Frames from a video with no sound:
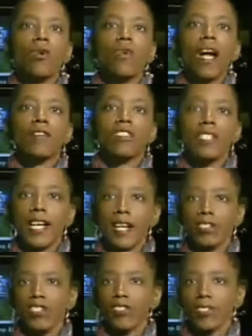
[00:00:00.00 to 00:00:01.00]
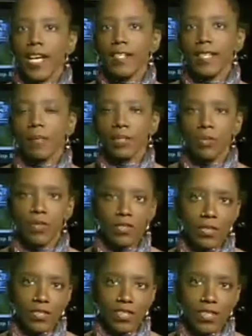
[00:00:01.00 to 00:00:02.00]
who have dared to stand up to
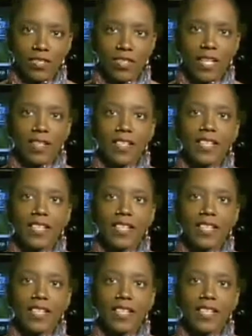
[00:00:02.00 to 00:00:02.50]
insurgents.